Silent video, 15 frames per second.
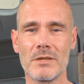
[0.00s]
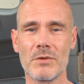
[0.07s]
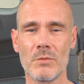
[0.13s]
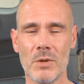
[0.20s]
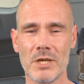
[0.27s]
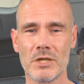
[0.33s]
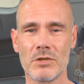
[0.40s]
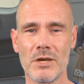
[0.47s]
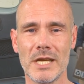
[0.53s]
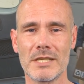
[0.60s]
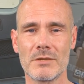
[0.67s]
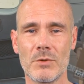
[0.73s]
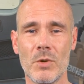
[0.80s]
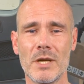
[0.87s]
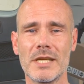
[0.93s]
When
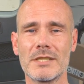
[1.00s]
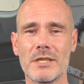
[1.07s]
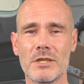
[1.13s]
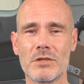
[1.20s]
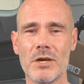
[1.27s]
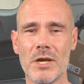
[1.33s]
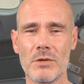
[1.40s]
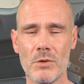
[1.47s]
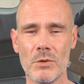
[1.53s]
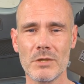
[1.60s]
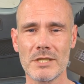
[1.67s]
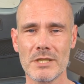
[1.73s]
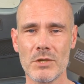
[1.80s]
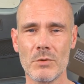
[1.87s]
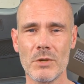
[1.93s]
transporting the trunk or
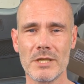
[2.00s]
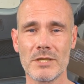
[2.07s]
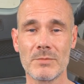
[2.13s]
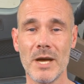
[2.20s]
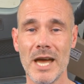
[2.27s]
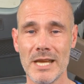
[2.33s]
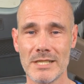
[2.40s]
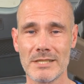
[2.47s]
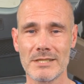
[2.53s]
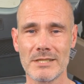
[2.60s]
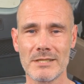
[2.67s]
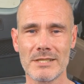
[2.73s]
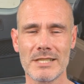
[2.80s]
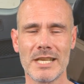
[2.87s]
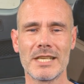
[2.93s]
storage box,
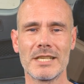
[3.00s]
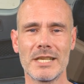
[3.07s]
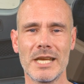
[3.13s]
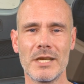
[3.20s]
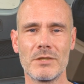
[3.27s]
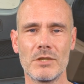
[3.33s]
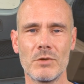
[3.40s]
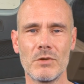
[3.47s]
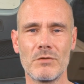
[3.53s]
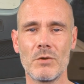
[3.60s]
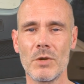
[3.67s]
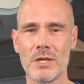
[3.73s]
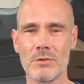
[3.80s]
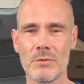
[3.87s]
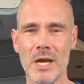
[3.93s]
take care to
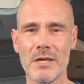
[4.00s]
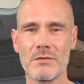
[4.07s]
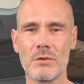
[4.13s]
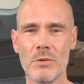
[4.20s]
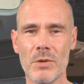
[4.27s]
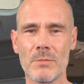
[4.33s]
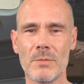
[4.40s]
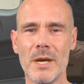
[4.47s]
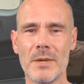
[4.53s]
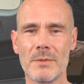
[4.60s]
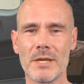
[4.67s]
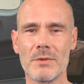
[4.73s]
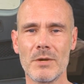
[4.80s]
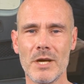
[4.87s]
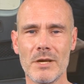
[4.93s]
avoid rough or
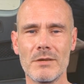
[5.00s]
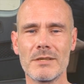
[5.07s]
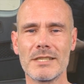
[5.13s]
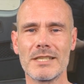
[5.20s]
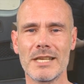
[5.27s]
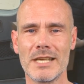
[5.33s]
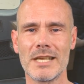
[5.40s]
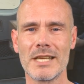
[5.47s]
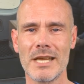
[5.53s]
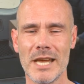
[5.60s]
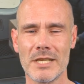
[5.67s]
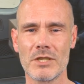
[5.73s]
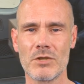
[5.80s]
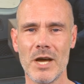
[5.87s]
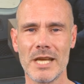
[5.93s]
bumpy roads
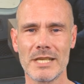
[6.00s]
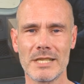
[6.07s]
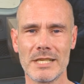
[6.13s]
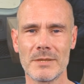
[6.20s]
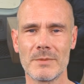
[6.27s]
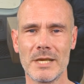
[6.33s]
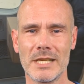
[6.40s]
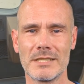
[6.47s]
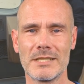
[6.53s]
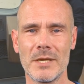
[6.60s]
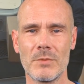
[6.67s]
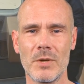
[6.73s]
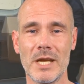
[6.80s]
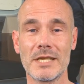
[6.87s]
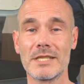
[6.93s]
and try to keep it as
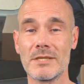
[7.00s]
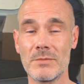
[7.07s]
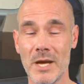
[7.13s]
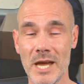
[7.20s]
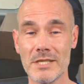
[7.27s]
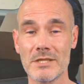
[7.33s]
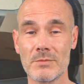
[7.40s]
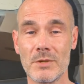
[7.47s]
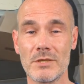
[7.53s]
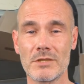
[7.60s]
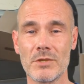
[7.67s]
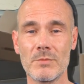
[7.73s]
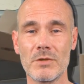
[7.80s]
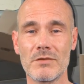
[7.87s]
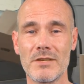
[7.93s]
upright as possible
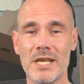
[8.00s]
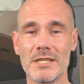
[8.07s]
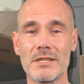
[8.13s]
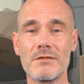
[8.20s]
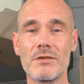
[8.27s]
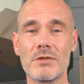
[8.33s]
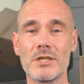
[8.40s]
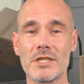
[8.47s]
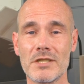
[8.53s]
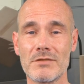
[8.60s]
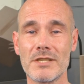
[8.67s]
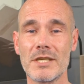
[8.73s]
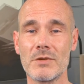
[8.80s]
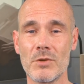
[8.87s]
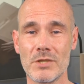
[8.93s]
to prevent it from
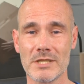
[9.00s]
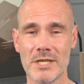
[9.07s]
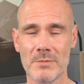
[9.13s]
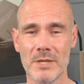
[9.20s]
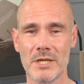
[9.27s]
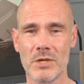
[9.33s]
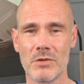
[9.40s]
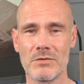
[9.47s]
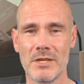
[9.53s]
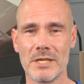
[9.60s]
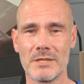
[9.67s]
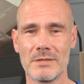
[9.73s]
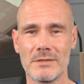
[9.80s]
shifting or tipping over.